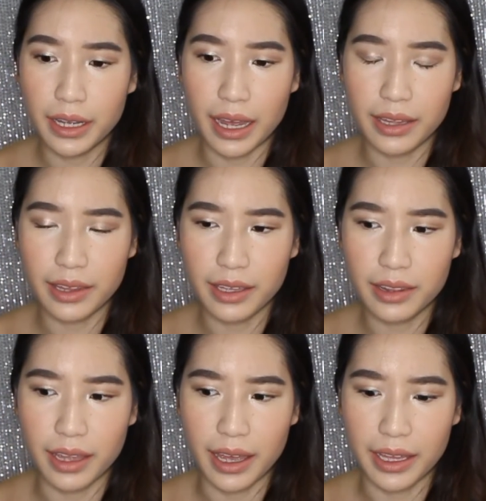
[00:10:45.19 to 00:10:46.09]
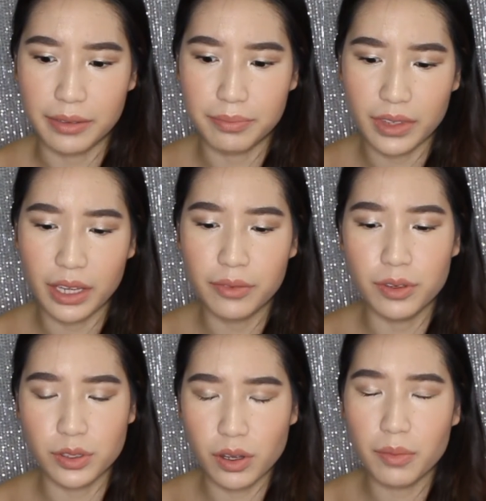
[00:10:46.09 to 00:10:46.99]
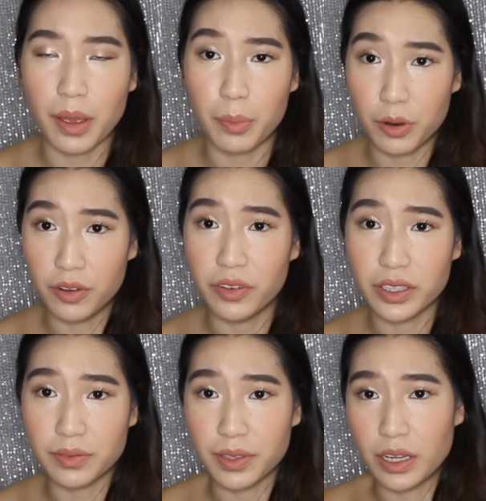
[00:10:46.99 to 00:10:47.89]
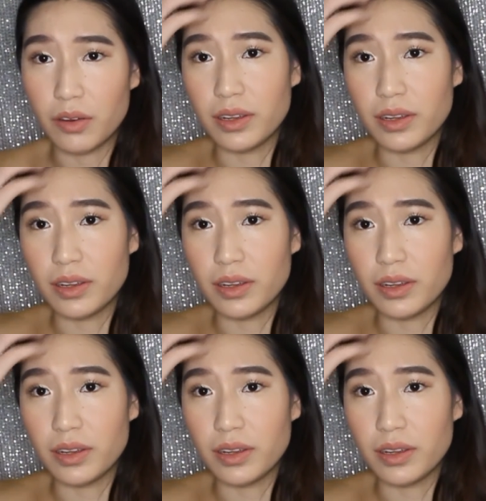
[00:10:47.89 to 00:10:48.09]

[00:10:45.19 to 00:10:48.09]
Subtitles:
I think that if you saw in my previous video,